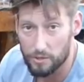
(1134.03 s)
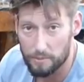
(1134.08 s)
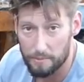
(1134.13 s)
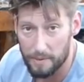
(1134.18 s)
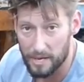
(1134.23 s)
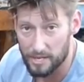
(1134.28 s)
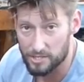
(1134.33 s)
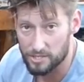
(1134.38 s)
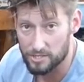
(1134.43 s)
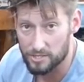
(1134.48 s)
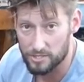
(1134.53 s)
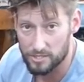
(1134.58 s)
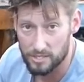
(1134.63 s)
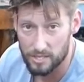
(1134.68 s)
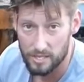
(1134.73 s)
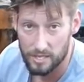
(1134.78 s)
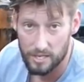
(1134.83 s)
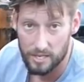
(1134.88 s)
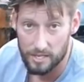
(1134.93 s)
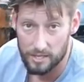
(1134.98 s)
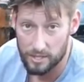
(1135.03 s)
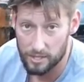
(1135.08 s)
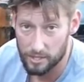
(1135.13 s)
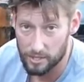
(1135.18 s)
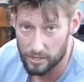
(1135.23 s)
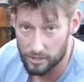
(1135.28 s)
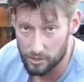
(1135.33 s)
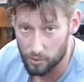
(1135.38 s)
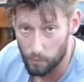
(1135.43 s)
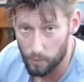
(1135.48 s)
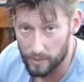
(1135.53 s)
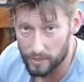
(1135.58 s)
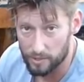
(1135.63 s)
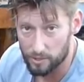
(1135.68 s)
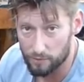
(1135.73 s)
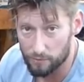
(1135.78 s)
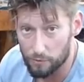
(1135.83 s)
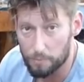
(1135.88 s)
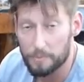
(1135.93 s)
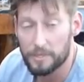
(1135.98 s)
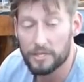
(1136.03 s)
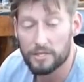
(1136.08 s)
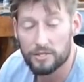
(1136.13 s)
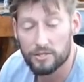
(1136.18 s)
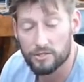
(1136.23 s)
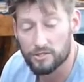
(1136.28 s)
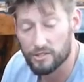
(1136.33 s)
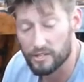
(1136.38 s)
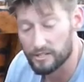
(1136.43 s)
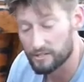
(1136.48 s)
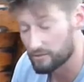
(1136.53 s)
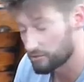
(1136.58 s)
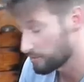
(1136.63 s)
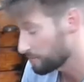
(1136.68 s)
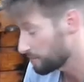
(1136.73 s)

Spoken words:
that matches the width of the piece you're trying to